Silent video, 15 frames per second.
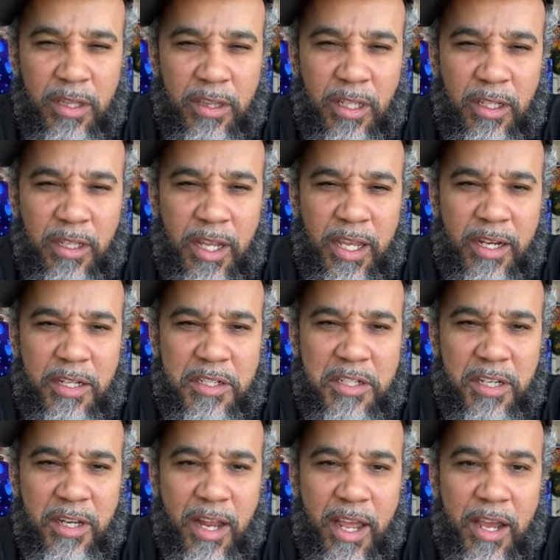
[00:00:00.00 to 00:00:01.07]
The Nina
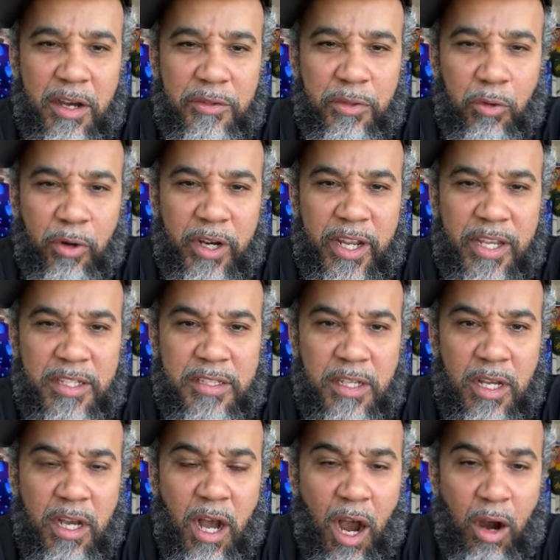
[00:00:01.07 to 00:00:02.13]
Chanel 3s.
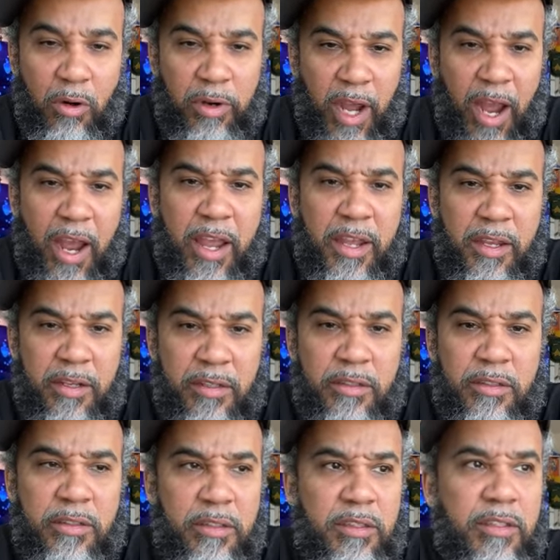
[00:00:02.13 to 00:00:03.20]
Okay.
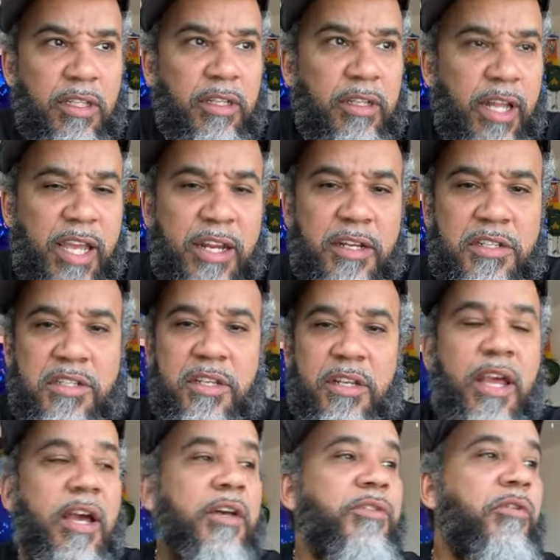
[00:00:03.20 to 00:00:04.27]
The Nina
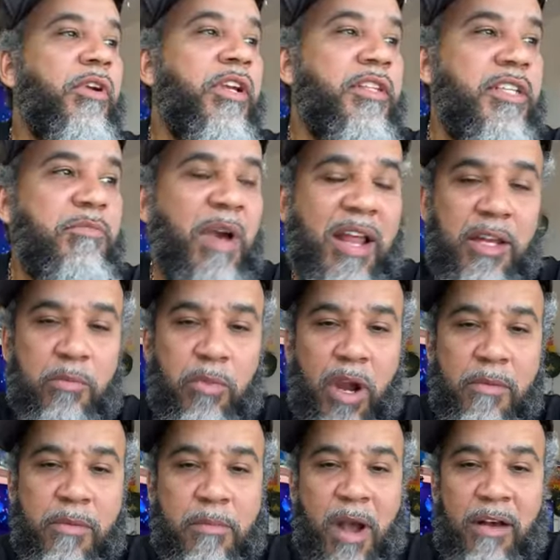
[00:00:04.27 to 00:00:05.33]
Chanel 3s. He about to
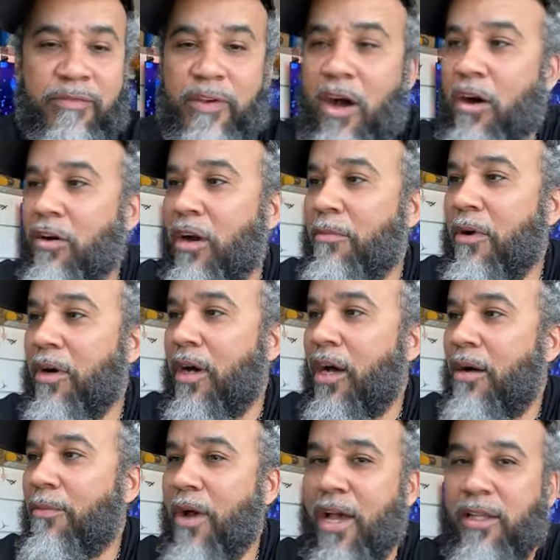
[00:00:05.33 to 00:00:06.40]
bring me my phone. I'm going to
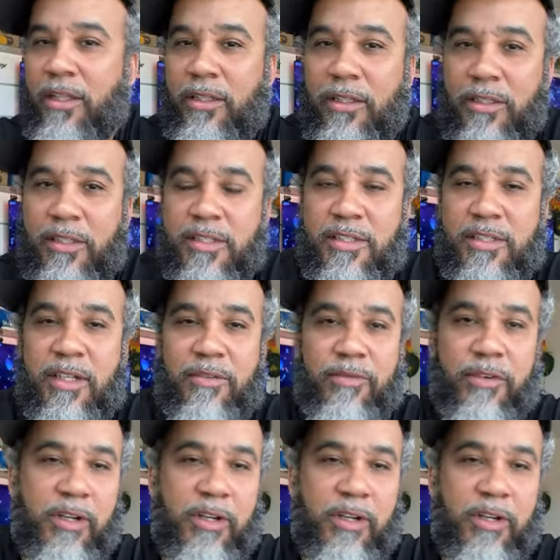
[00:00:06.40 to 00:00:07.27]
I'm gonna have to look this stuff